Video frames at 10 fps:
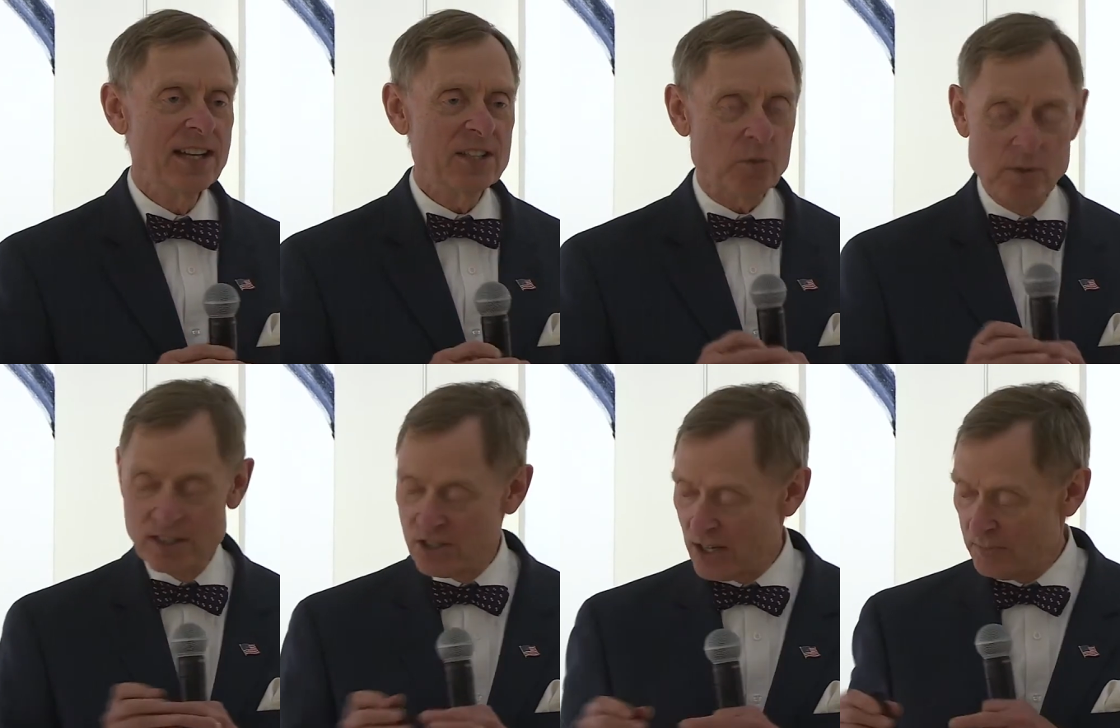But
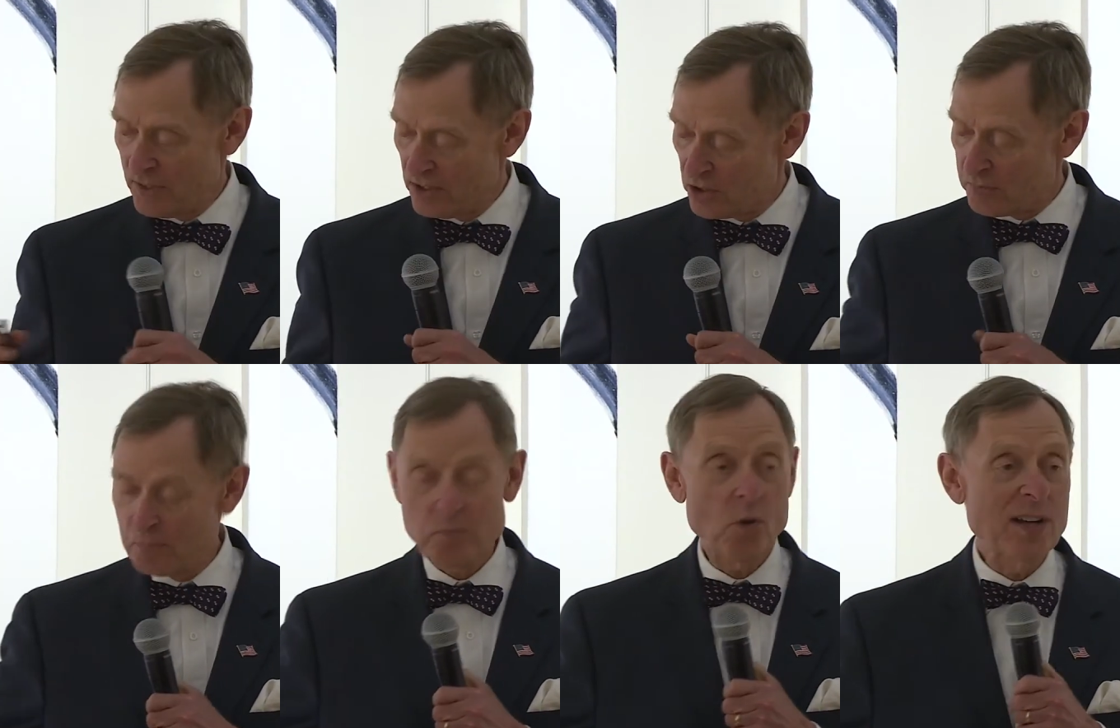the overall
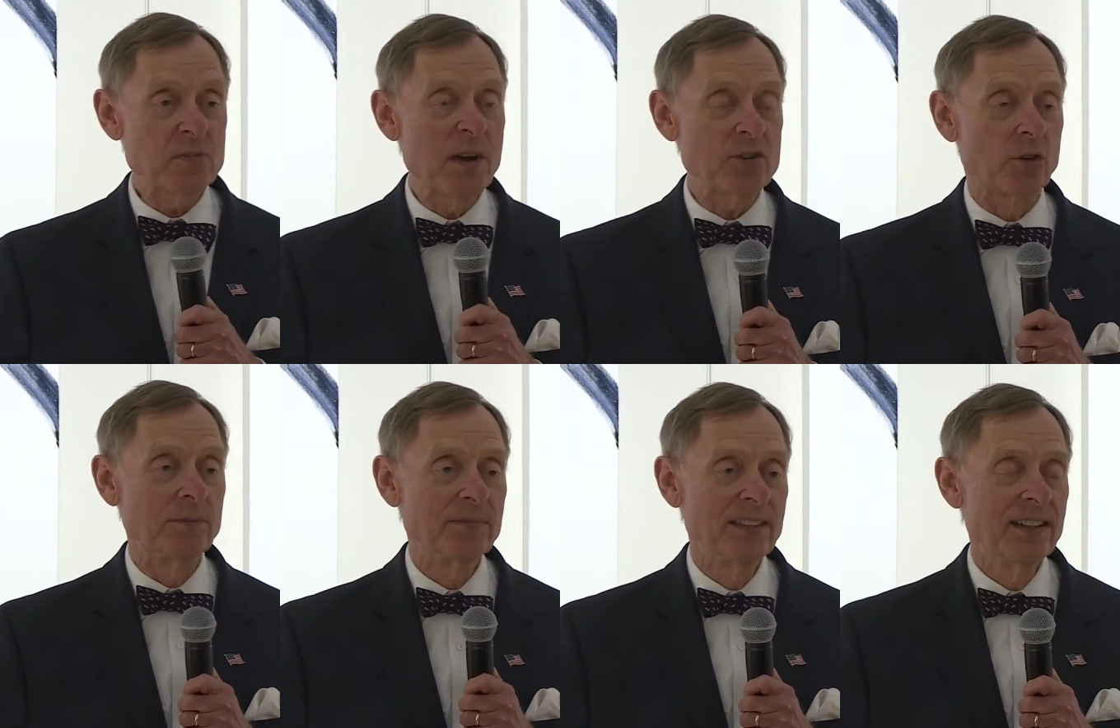import is
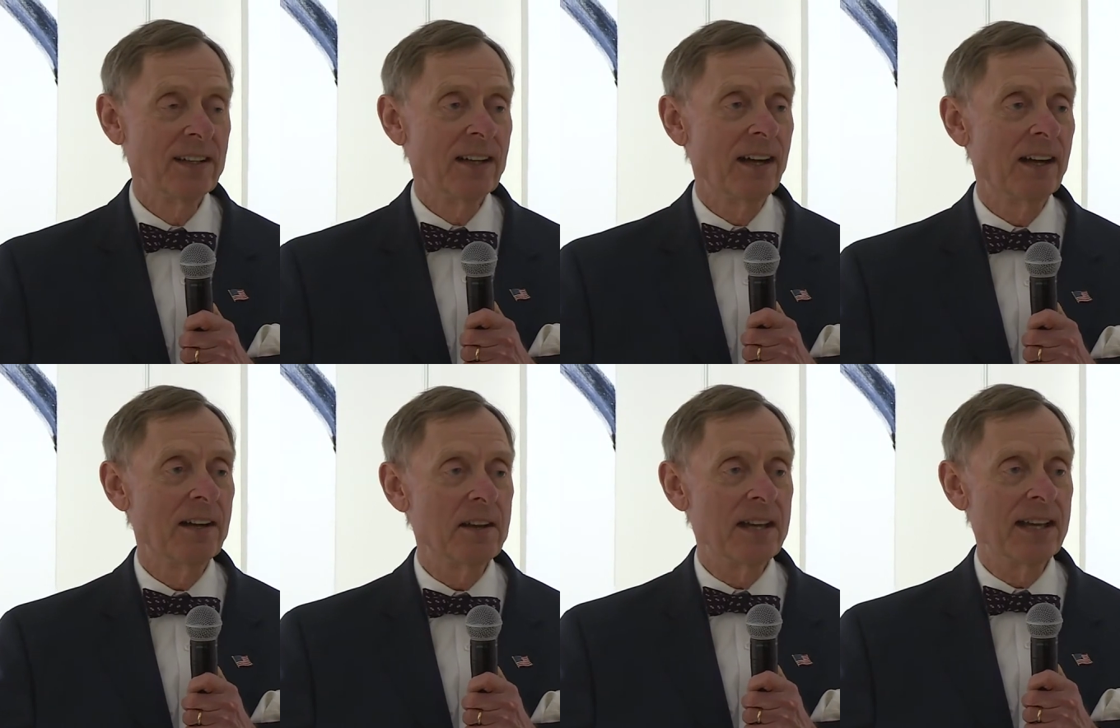to create
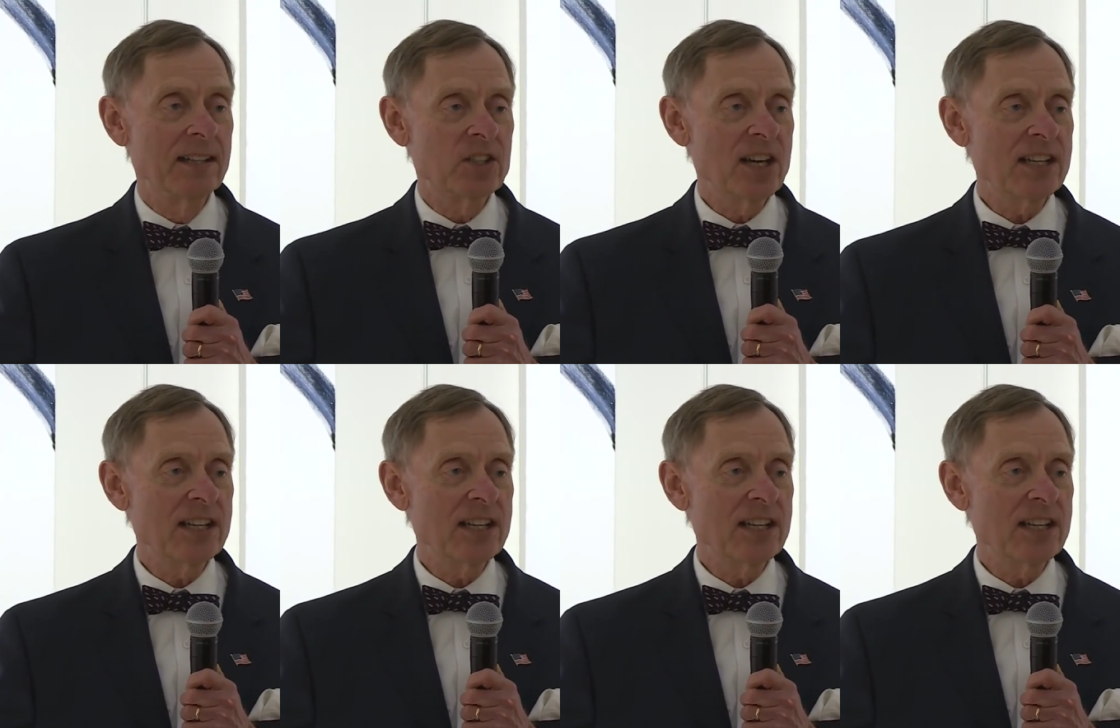something that's